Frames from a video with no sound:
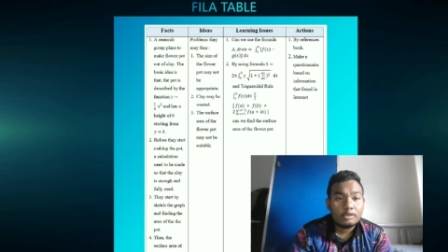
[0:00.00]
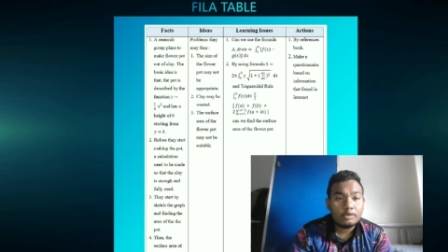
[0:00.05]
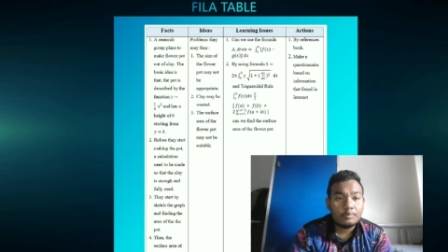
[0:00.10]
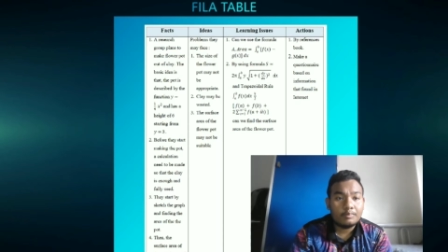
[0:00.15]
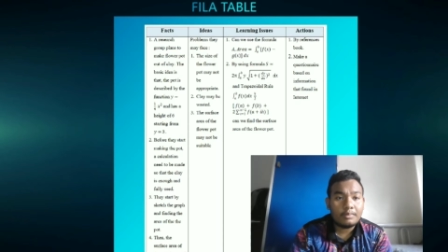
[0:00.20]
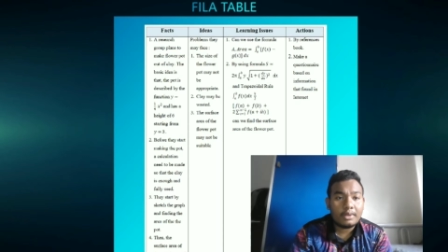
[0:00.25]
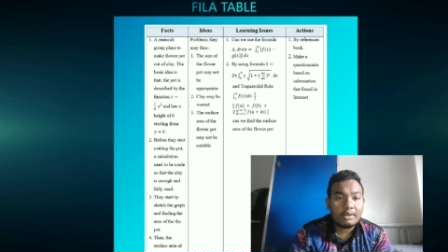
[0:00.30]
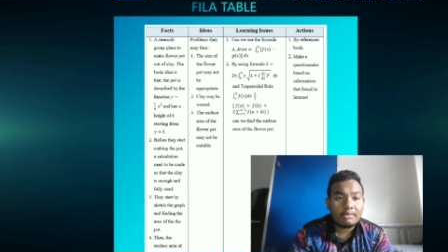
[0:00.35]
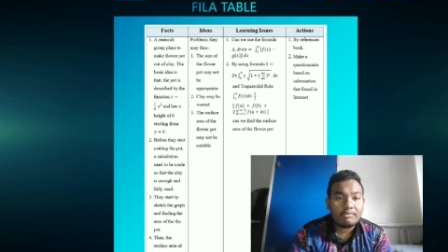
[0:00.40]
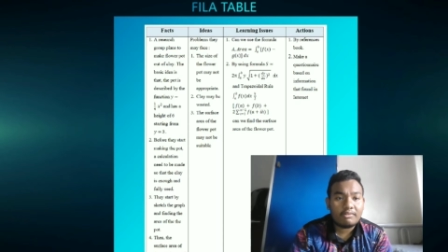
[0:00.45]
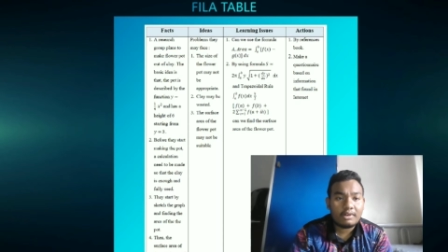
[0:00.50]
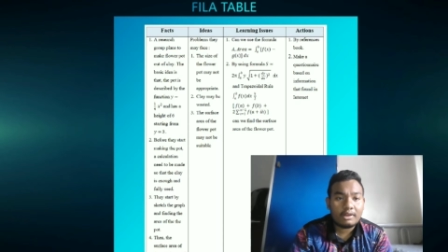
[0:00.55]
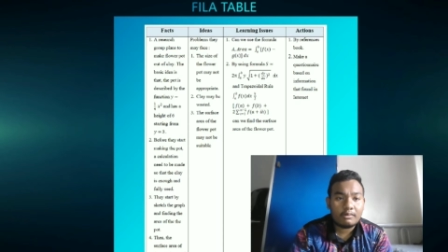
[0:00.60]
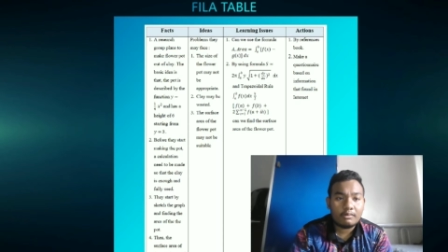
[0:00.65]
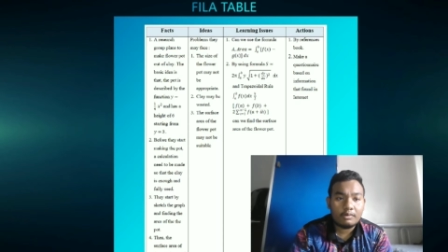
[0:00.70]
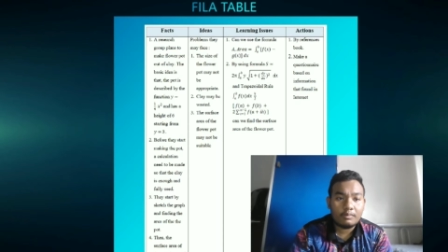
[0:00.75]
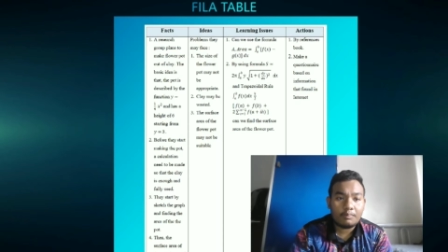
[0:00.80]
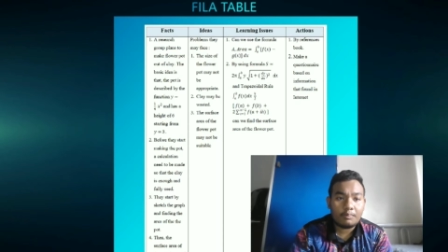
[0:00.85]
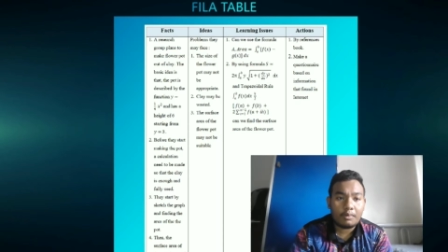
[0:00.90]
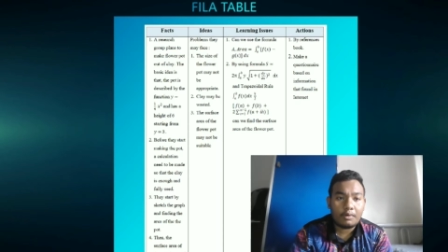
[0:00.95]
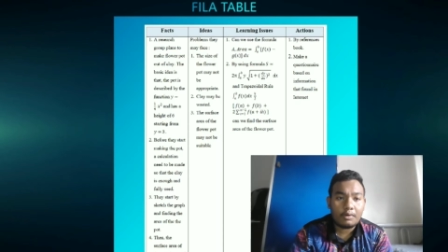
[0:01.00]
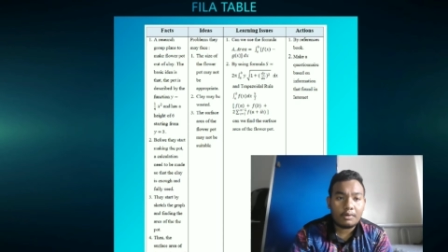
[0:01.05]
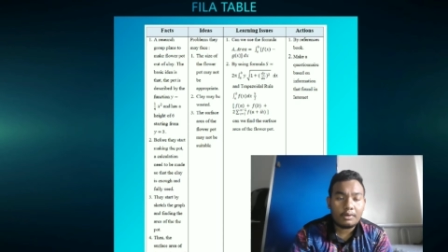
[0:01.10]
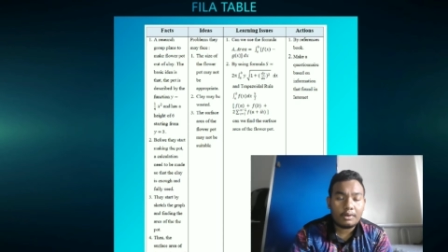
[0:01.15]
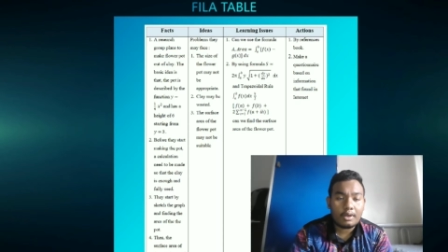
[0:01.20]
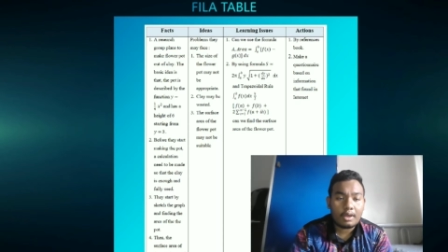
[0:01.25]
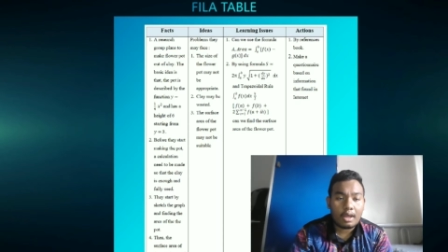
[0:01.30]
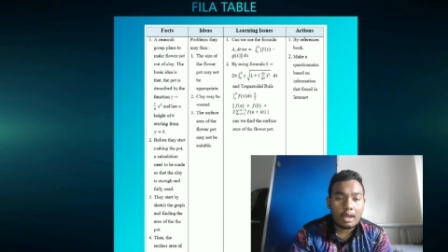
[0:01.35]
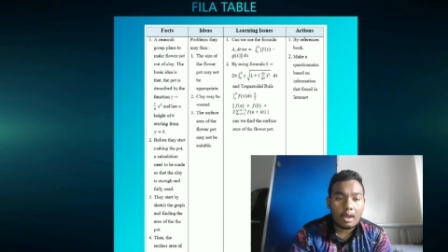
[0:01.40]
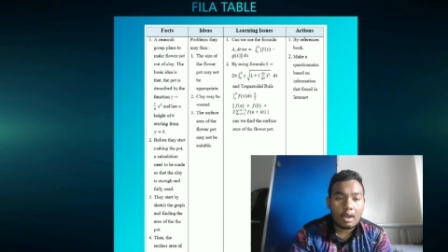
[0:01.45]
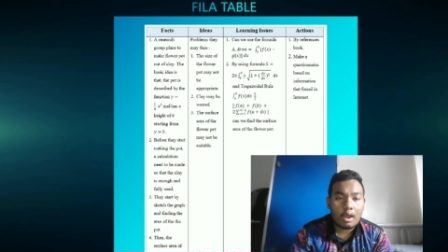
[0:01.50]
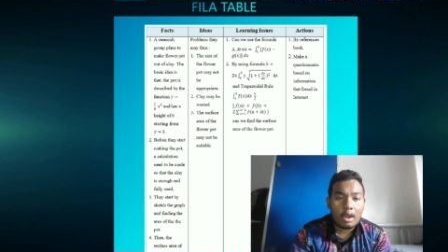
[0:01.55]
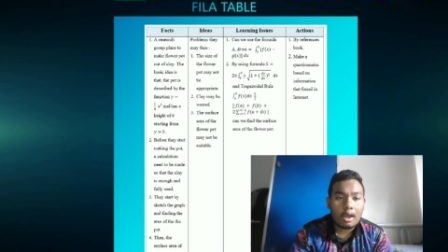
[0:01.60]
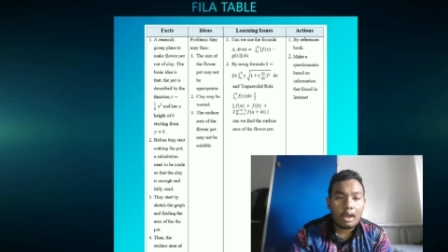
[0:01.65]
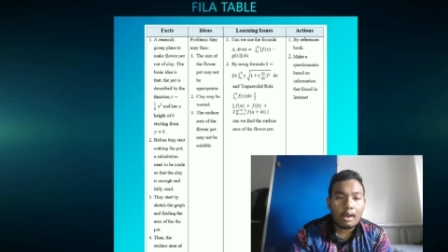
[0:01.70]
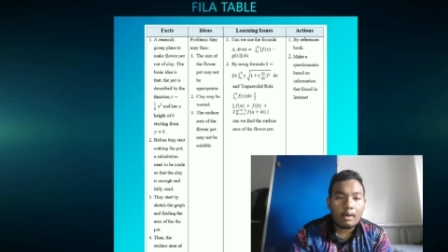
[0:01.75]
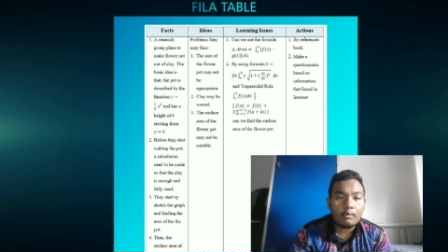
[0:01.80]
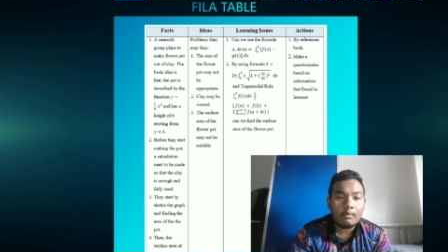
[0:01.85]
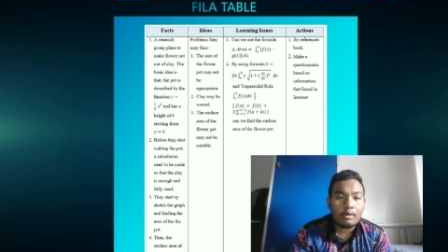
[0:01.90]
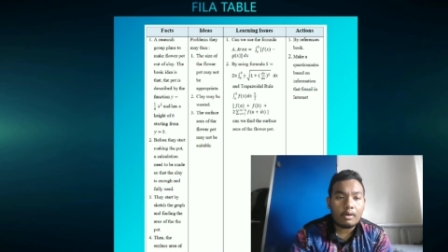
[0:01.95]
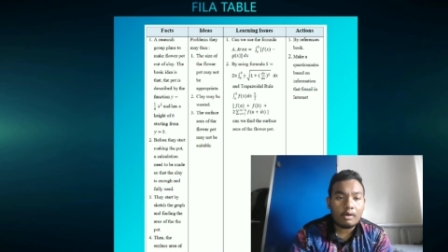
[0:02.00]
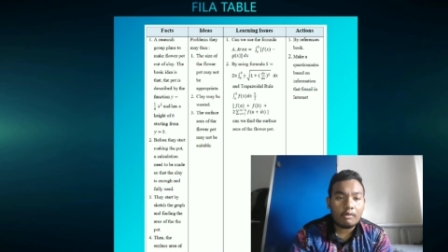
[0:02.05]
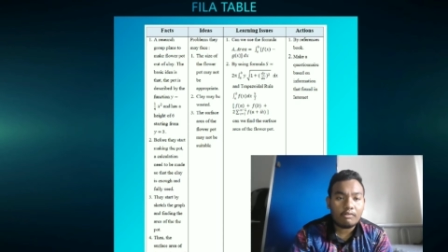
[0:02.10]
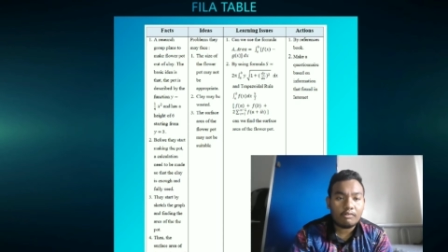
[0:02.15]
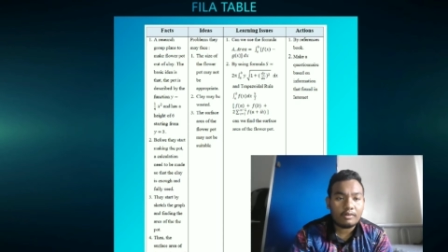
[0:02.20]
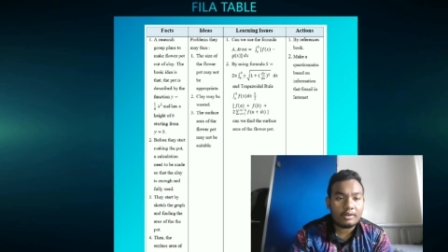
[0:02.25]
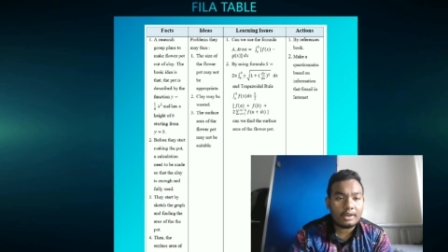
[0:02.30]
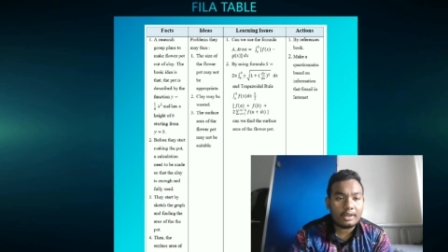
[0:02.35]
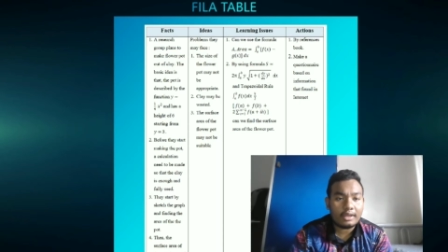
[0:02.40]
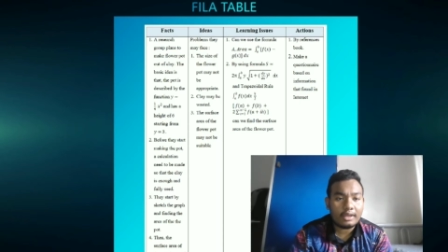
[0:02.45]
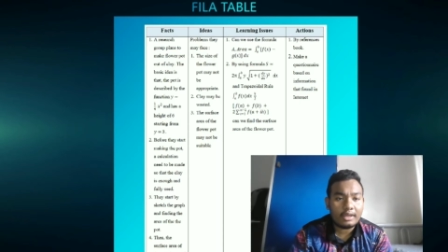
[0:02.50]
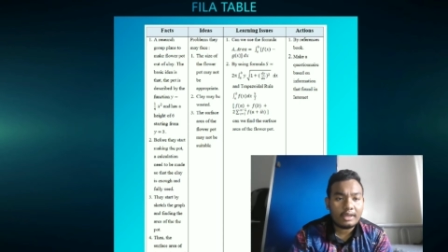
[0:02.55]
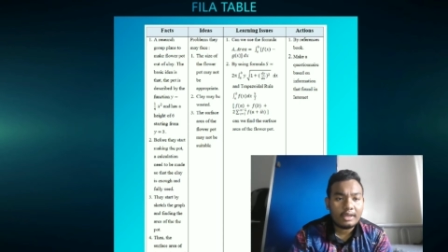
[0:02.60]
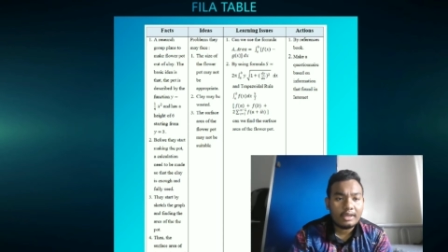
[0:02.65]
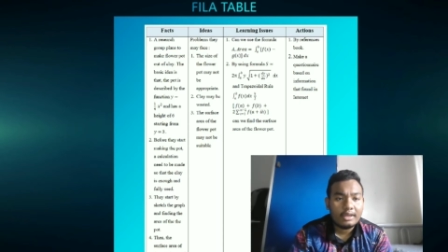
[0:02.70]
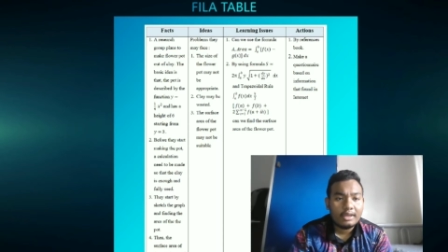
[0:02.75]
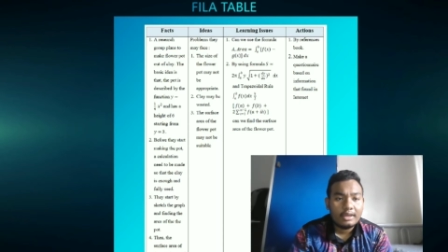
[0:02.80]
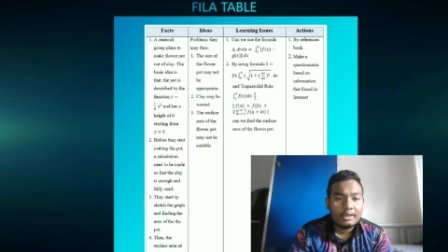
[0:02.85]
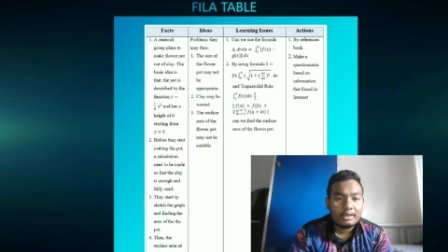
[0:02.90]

to make flower pot out of clay.